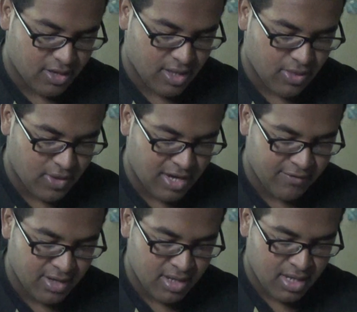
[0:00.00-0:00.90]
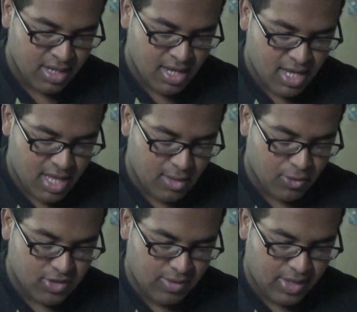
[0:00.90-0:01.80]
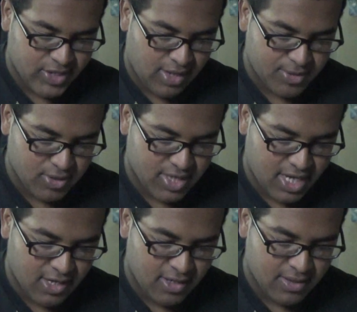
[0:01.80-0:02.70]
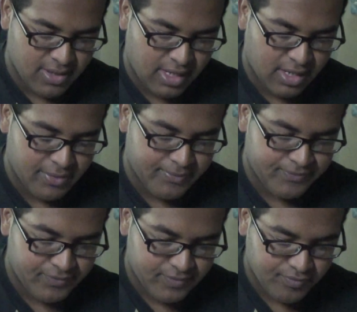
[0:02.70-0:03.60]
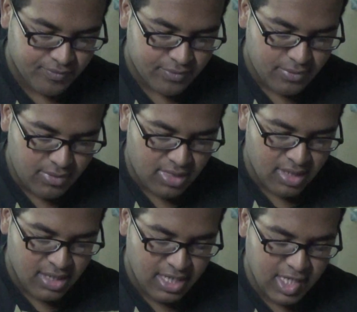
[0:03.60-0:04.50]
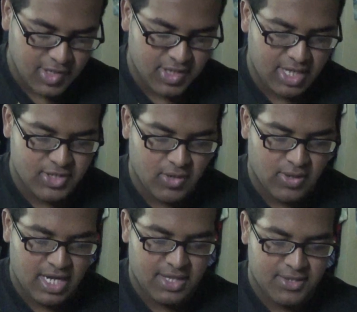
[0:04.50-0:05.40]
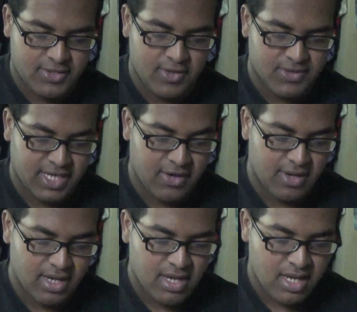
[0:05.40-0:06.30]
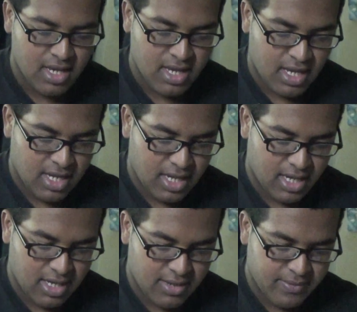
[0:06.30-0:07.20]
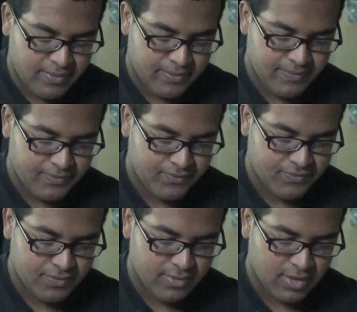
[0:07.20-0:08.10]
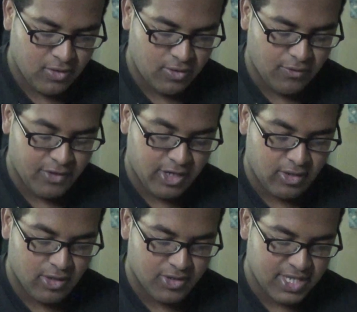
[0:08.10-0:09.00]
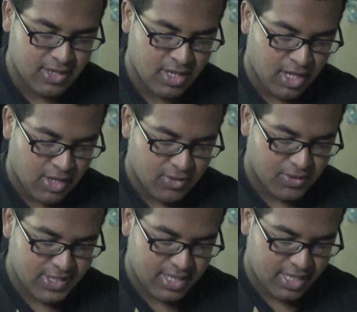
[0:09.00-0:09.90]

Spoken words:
thriving. And Usopp yells out, "I'm so tired," and he yells out, "It's so high. This is so scary." And Luffy yells out, "Don't say that.